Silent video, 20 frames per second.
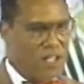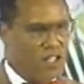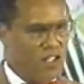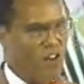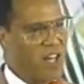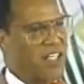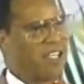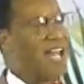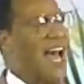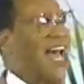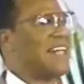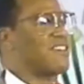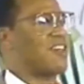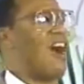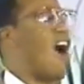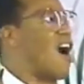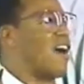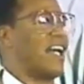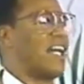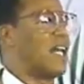So it's not
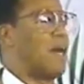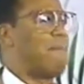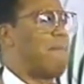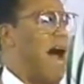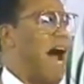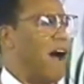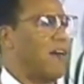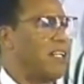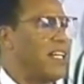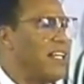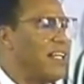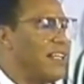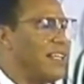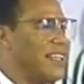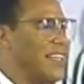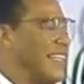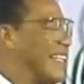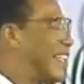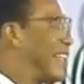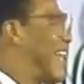talking
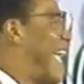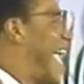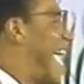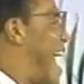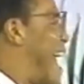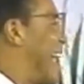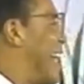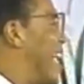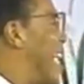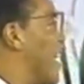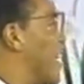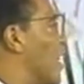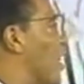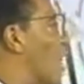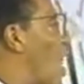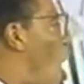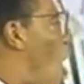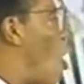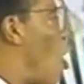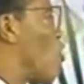about the dead
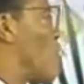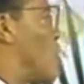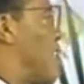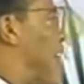in those